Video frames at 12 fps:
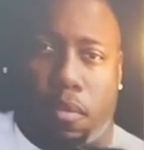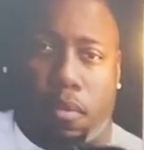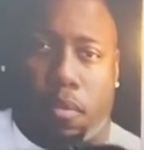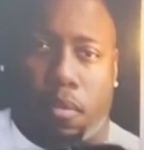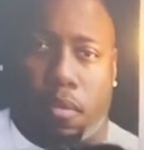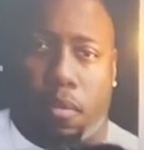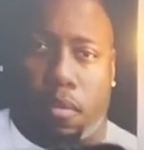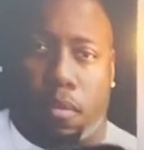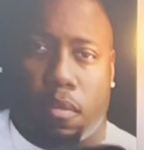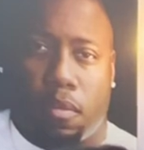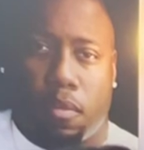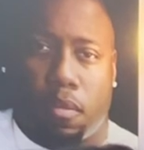
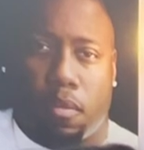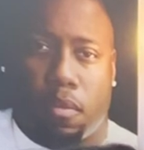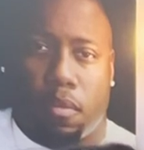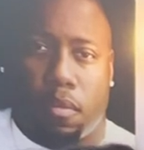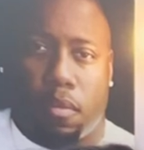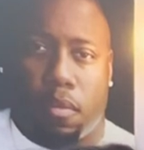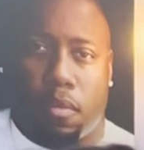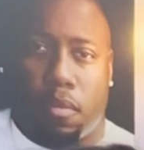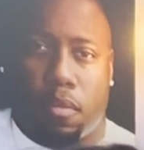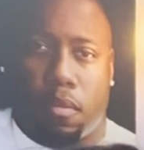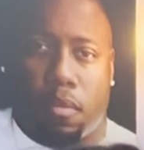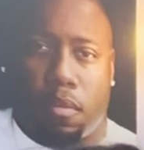
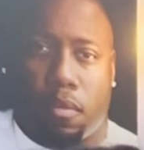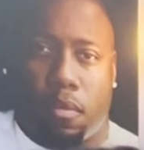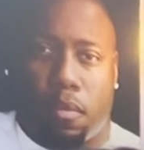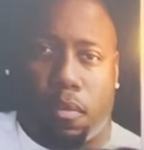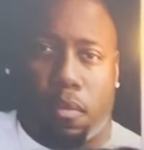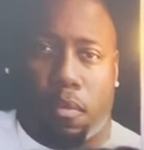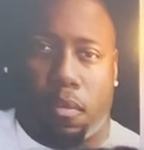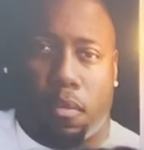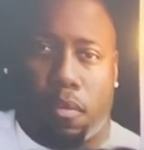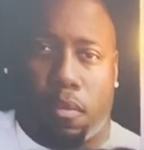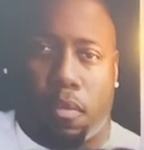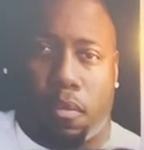
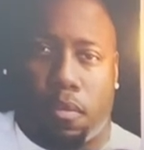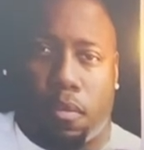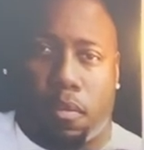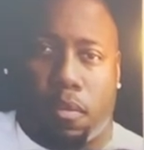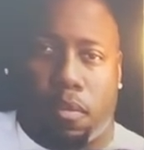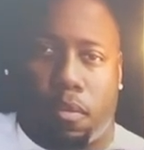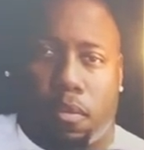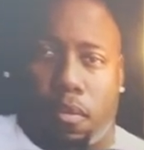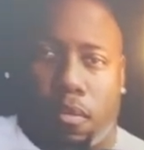[no speech]